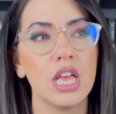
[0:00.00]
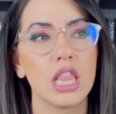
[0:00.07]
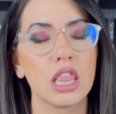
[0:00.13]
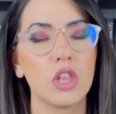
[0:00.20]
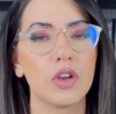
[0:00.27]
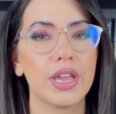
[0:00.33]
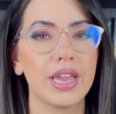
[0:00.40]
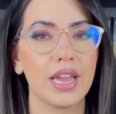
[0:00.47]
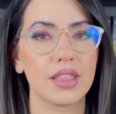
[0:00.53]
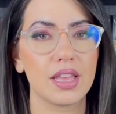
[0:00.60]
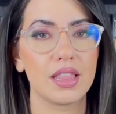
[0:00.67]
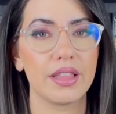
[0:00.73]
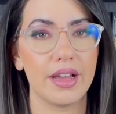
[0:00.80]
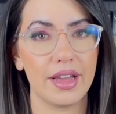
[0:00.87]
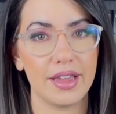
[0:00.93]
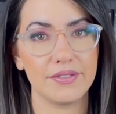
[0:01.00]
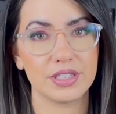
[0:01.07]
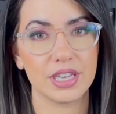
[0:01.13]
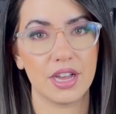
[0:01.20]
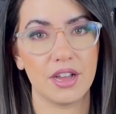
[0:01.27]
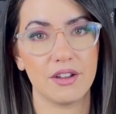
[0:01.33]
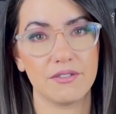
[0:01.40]
looking at the lives
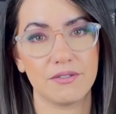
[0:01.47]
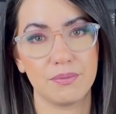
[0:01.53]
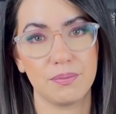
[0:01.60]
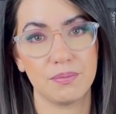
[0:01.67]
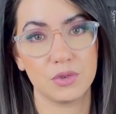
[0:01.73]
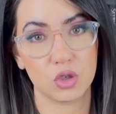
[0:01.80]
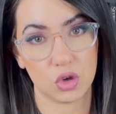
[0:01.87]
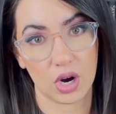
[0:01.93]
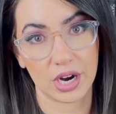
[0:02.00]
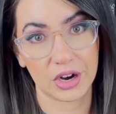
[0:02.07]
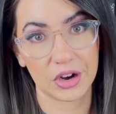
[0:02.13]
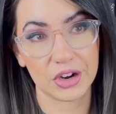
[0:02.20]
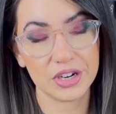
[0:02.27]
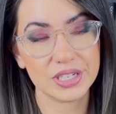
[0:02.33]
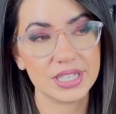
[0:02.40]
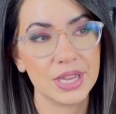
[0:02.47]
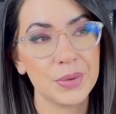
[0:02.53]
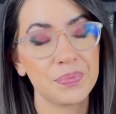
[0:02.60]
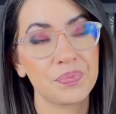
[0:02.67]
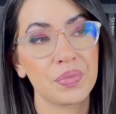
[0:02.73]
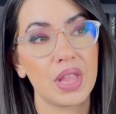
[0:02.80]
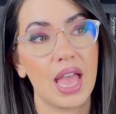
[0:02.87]
of truckers.
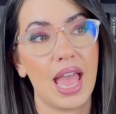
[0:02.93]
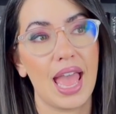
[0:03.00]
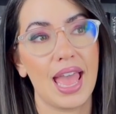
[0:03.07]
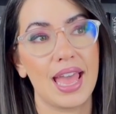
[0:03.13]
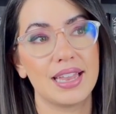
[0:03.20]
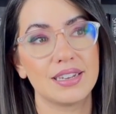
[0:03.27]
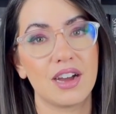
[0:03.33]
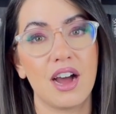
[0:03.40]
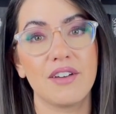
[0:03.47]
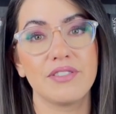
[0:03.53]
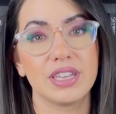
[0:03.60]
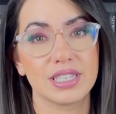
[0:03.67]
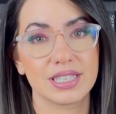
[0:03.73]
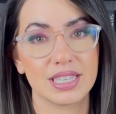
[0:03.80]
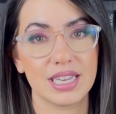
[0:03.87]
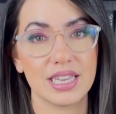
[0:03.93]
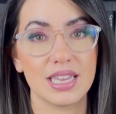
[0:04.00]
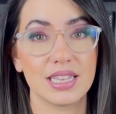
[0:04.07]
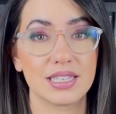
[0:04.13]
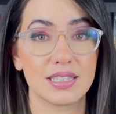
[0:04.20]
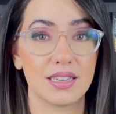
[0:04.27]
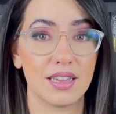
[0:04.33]
And obviously,
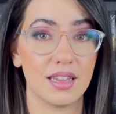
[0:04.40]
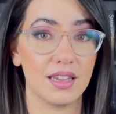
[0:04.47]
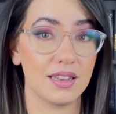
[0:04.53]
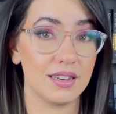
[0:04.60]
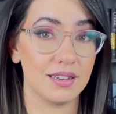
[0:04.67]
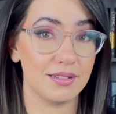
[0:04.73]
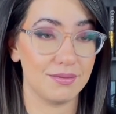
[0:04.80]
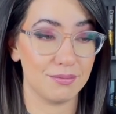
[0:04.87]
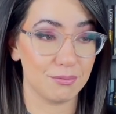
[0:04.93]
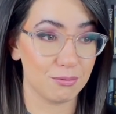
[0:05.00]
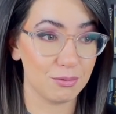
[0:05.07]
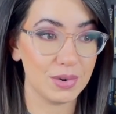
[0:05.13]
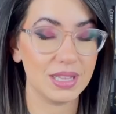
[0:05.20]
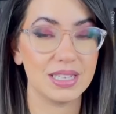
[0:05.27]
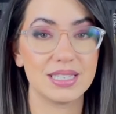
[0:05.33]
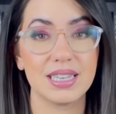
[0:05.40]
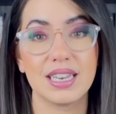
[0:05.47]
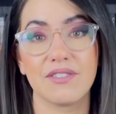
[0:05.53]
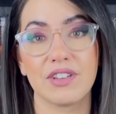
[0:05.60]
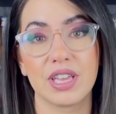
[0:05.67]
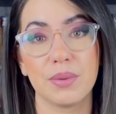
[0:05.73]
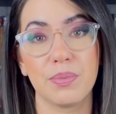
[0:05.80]
it's a really
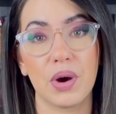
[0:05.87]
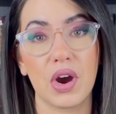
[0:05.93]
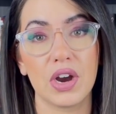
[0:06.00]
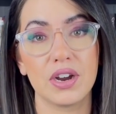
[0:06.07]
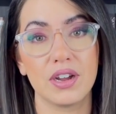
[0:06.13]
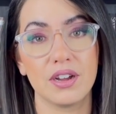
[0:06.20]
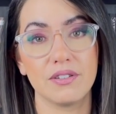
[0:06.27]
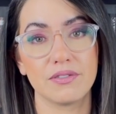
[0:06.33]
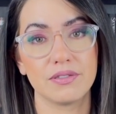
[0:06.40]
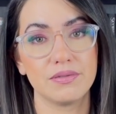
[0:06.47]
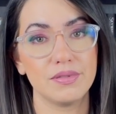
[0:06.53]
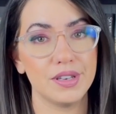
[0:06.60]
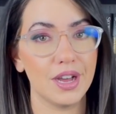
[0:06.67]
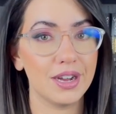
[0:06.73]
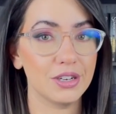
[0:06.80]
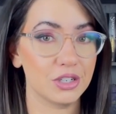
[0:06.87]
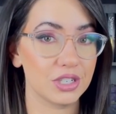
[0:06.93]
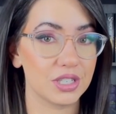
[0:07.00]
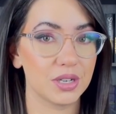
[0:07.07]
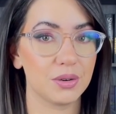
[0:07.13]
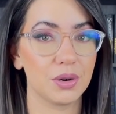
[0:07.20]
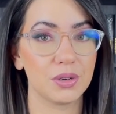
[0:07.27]
significant part of not just
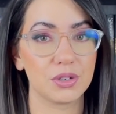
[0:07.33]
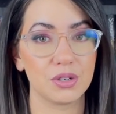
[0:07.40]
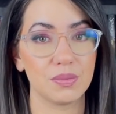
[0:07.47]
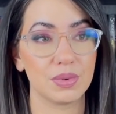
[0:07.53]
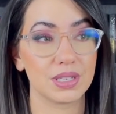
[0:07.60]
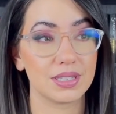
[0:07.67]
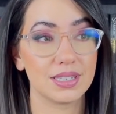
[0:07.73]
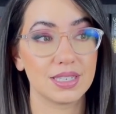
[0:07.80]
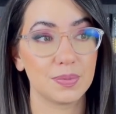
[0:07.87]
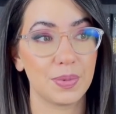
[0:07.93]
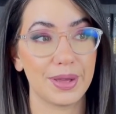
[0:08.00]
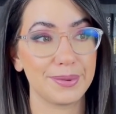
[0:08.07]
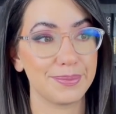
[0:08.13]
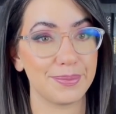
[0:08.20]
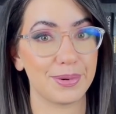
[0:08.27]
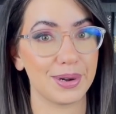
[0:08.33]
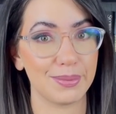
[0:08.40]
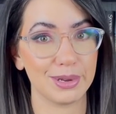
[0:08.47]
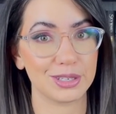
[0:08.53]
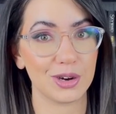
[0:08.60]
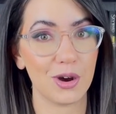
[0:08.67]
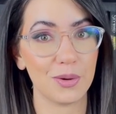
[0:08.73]
the grocery business, but pretty
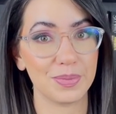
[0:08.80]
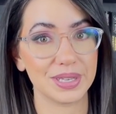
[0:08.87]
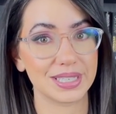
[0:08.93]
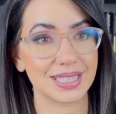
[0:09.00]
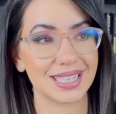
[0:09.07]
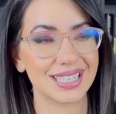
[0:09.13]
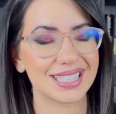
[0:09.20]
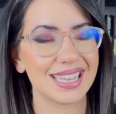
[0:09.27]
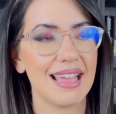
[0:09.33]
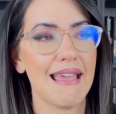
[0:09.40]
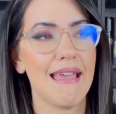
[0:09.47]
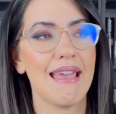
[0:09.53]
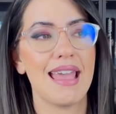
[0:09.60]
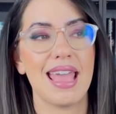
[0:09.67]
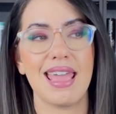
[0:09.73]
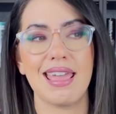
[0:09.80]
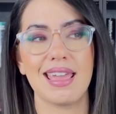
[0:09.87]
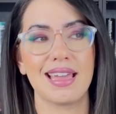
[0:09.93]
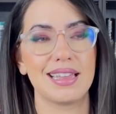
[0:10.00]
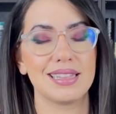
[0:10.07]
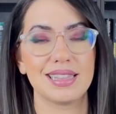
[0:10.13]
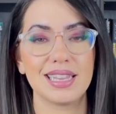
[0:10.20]
much all business.
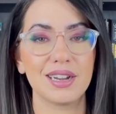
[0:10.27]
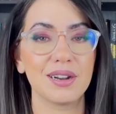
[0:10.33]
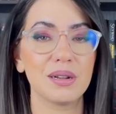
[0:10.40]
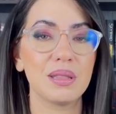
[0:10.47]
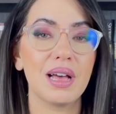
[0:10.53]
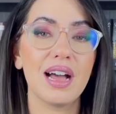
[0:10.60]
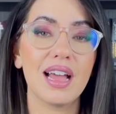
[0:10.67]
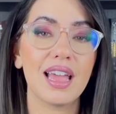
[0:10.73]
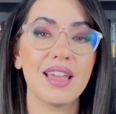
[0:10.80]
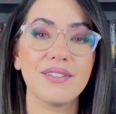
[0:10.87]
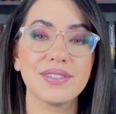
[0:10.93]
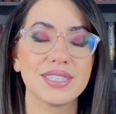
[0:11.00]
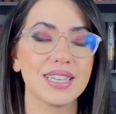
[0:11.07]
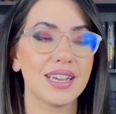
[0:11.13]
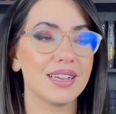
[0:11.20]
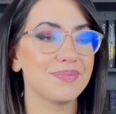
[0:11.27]
And their lives,